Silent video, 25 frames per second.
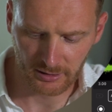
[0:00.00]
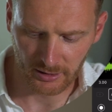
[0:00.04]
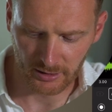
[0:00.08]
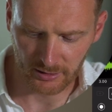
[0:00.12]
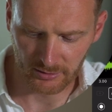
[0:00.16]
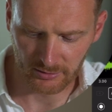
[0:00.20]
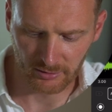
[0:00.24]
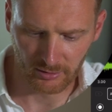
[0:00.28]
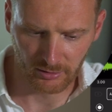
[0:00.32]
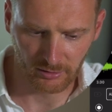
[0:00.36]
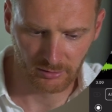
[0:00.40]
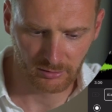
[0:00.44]

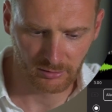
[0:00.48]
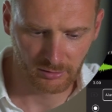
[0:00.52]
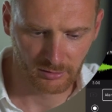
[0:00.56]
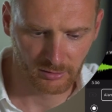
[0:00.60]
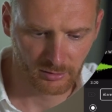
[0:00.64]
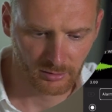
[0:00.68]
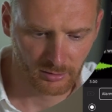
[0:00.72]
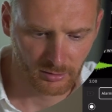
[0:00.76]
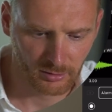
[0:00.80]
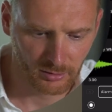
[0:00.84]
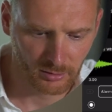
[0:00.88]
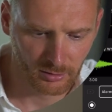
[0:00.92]
like this.
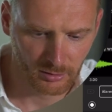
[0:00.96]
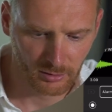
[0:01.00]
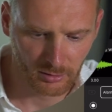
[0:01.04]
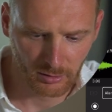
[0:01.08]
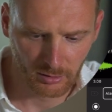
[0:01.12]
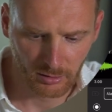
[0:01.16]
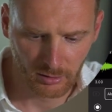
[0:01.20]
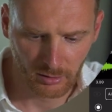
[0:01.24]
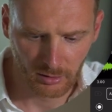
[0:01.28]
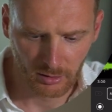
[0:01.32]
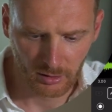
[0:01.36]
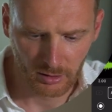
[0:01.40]

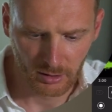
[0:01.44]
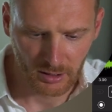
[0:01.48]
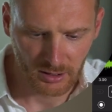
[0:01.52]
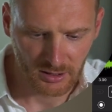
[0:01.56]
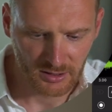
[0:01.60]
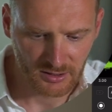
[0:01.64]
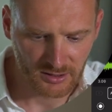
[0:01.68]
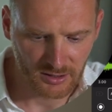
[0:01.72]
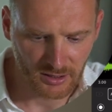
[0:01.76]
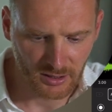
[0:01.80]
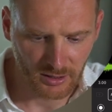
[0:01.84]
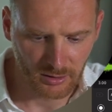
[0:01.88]

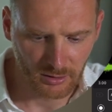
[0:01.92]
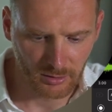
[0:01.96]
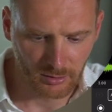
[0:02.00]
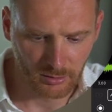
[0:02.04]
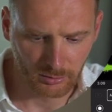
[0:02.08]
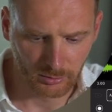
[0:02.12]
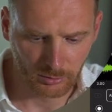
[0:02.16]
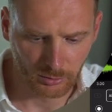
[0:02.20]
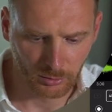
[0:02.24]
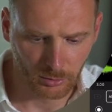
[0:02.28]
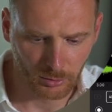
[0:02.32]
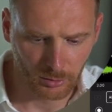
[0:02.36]
So,
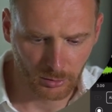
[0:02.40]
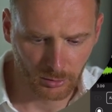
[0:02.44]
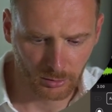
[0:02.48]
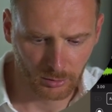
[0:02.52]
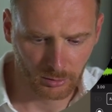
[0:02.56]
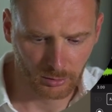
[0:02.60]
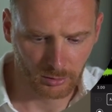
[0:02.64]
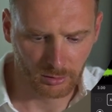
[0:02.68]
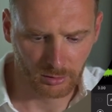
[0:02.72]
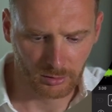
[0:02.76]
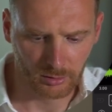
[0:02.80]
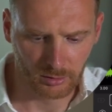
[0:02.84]

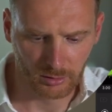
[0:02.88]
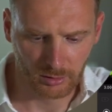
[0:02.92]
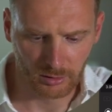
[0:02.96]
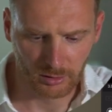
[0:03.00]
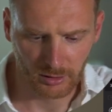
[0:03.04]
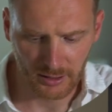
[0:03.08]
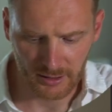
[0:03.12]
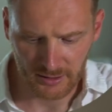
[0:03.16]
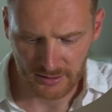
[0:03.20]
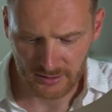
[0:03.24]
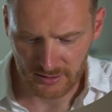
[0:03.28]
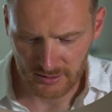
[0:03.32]
or
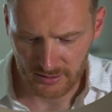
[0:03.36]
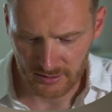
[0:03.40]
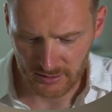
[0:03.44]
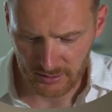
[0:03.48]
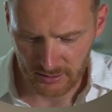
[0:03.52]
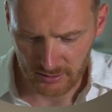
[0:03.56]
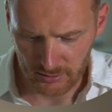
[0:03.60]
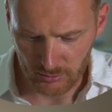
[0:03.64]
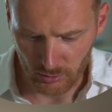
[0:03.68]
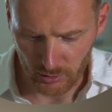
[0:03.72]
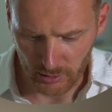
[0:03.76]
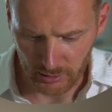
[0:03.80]
let's
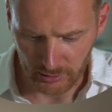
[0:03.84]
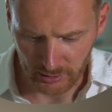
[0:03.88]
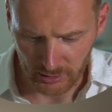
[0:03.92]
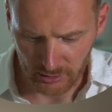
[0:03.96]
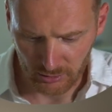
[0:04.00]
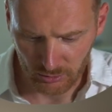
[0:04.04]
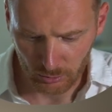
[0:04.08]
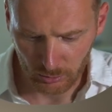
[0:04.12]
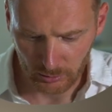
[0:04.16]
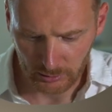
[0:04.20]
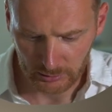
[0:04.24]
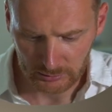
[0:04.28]
try
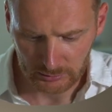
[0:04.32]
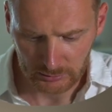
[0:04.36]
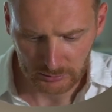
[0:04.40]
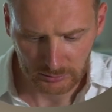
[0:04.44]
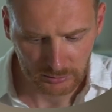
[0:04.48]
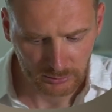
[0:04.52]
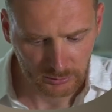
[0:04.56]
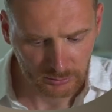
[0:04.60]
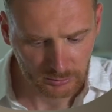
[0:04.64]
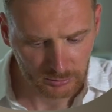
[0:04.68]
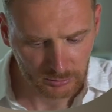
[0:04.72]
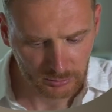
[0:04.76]
another one.
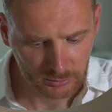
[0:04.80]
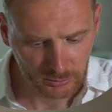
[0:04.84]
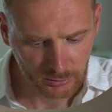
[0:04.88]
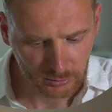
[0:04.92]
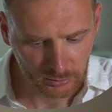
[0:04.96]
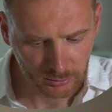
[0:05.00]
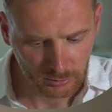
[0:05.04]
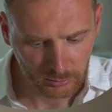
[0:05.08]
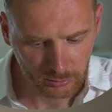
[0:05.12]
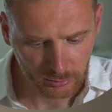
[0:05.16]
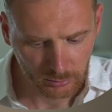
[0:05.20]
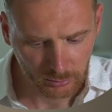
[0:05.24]

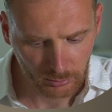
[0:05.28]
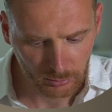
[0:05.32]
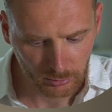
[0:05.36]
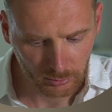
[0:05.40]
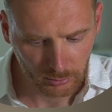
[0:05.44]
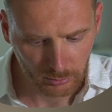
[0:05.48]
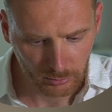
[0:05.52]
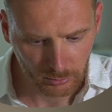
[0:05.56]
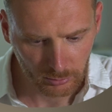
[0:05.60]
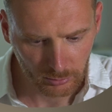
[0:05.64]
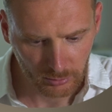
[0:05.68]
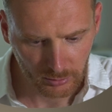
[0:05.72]

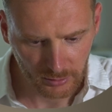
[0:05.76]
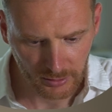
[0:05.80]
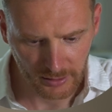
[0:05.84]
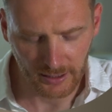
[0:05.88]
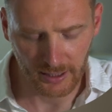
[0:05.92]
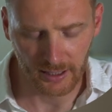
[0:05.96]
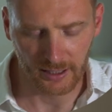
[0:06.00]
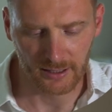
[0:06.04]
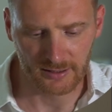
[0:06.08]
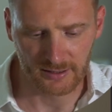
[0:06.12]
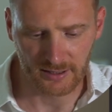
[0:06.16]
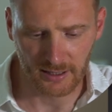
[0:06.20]

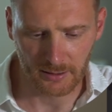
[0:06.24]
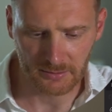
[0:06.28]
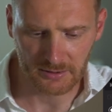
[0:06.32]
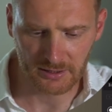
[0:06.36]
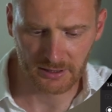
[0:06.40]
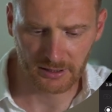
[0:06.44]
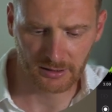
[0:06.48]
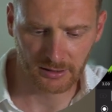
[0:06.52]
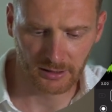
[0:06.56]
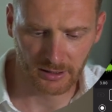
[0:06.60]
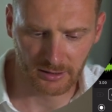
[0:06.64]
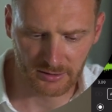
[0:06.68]
Yeah,
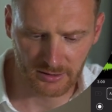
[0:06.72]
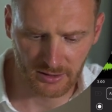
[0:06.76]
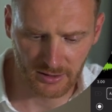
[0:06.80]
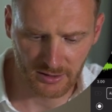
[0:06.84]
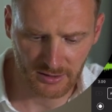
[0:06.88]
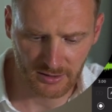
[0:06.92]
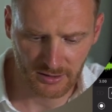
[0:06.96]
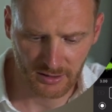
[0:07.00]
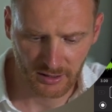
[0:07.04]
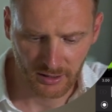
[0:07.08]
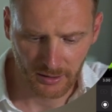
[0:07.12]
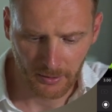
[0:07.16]
something like
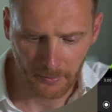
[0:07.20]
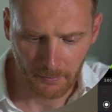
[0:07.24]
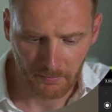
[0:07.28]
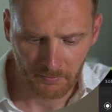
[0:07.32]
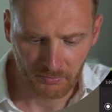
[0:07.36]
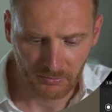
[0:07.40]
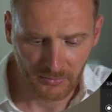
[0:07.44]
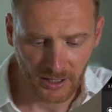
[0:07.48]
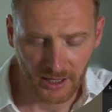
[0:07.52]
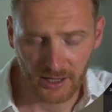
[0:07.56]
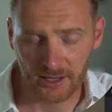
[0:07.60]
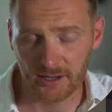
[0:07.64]
this.
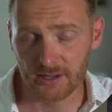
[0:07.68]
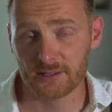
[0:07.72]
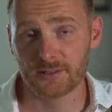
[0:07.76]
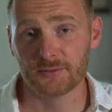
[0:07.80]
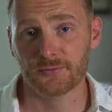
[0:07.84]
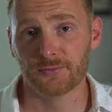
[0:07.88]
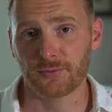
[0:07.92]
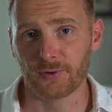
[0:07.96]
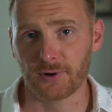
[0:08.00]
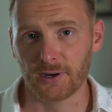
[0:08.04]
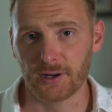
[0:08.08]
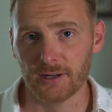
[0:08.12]
It is
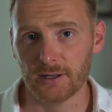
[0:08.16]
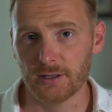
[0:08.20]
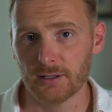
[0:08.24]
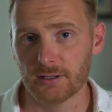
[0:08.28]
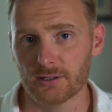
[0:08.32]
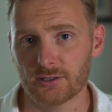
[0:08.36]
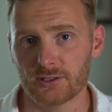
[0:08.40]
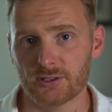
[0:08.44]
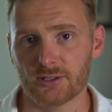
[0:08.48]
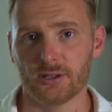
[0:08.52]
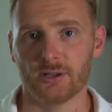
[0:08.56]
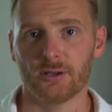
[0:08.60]
free,
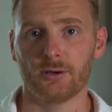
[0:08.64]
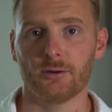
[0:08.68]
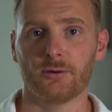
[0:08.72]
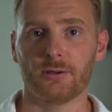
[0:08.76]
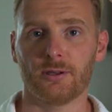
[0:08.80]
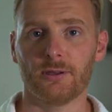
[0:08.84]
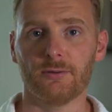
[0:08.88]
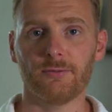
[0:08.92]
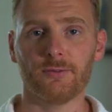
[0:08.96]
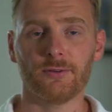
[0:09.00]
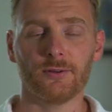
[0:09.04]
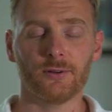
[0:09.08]
so
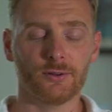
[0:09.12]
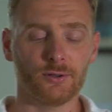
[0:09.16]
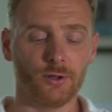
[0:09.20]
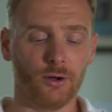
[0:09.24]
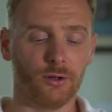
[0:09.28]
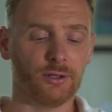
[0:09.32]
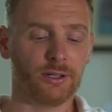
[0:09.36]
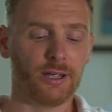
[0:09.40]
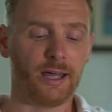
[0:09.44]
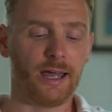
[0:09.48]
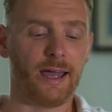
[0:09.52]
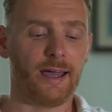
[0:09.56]
if you
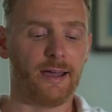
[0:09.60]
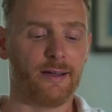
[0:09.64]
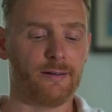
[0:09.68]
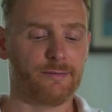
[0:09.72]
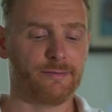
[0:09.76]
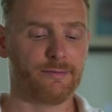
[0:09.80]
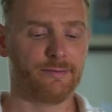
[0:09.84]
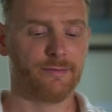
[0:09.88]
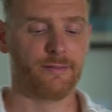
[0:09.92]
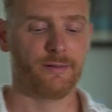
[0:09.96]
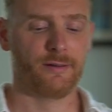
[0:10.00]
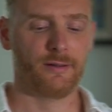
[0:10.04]
don't
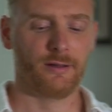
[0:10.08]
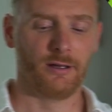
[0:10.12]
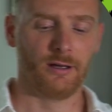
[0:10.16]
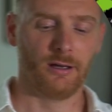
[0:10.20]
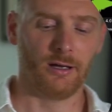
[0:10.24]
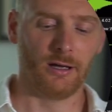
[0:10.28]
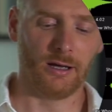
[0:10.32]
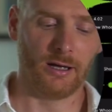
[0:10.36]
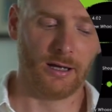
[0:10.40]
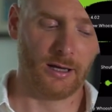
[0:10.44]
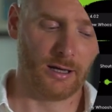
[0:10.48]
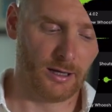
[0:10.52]
have
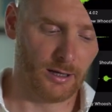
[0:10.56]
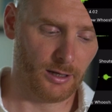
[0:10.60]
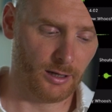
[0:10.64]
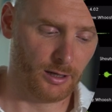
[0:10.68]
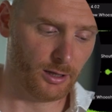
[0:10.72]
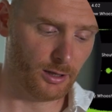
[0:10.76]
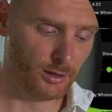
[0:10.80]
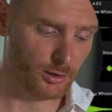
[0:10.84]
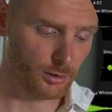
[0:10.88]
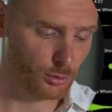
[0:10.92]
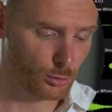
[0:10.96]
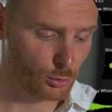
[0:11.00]

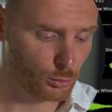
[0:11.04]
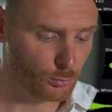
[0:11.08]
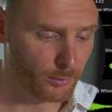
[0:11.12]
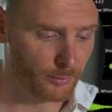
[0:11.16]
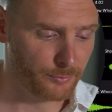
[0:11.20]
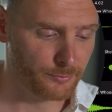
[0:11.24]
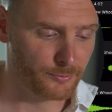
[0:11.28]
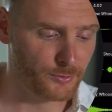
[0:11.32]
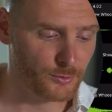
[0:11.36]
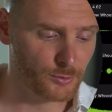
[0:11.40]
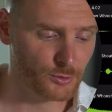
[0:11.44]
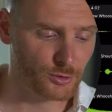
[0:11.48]

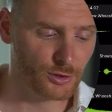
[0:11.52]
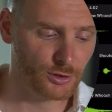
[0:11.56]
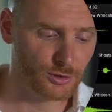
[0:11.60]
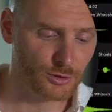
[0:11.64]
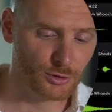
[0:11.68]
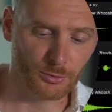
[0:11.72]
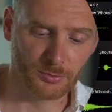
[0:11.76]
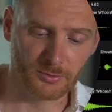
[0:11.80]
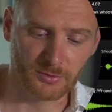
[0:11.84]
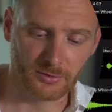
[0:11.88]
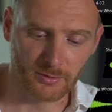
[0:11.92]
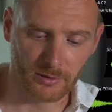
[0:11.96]
LumaFusion
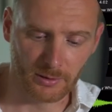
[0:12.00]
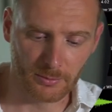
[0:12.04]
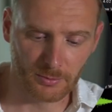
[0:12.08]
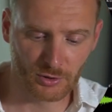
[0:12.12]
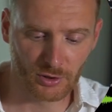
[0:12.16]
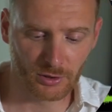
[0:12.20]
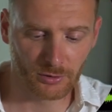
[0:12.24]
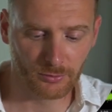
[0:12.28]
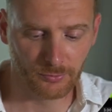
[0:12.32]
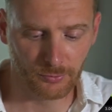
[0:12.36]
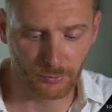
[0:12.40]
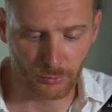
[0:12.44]

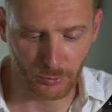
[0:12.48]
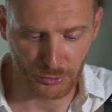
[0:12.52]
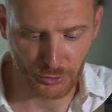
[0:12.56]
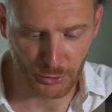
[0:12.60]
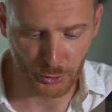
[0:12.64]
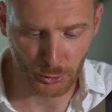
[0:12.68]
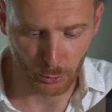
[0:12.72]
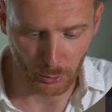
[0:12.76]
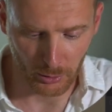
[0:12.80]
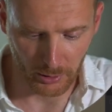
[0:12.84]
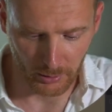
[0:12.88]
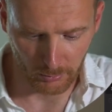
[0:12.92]
subscription for
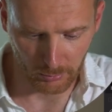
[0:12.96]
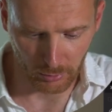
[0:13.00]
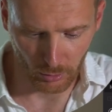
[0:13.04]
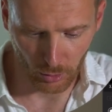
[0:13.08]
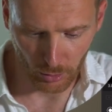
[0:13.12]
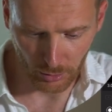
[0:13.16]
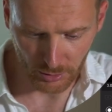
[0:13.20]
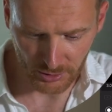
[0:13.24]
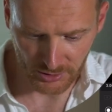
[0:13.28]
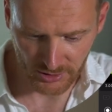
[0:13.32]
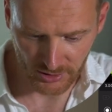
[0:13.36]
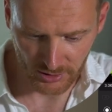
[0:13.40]

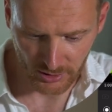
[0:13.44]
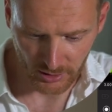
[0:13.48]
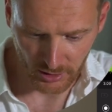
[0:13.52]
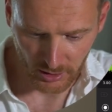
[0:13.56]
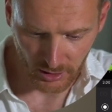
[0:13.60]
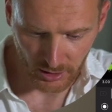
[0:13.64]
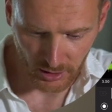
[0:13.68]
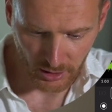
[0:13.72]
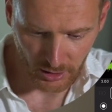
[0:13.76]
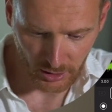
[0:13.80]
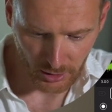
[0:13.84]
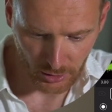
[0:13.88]
Storyblocks,
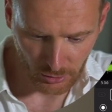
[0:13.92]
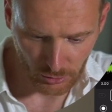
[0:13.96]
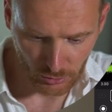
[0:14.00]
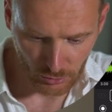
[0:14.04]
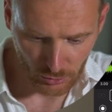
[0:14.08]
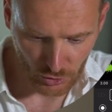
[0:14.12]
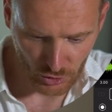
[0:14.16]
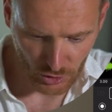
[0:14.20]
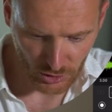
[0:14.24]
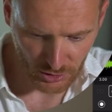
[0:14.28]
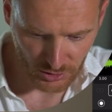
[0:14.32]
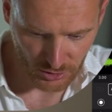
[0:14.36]
you
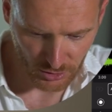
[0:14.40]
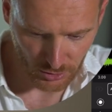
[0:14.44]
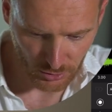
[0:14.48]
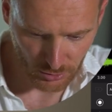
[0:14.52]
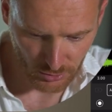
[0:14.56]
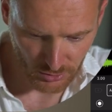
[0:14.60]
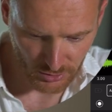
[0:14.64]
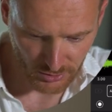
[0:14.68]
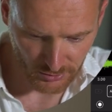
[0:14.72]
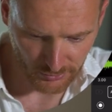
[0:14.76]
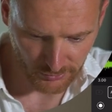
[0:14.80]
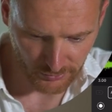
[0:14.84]
just
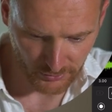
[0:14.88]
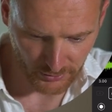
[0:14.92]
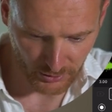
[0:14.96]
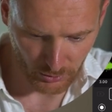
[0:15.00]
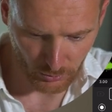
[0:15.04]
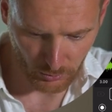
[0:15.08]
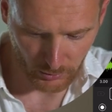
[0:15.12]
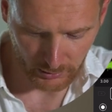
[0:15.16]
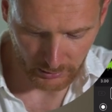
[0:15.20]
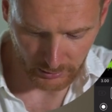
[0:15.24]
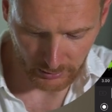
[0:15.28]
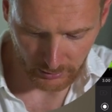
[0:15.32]
use a free
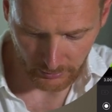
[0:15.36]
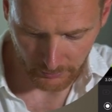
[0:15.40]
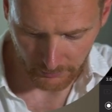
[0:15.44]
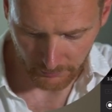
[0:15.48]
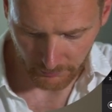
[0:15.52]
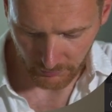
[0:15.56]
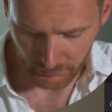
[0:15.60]
one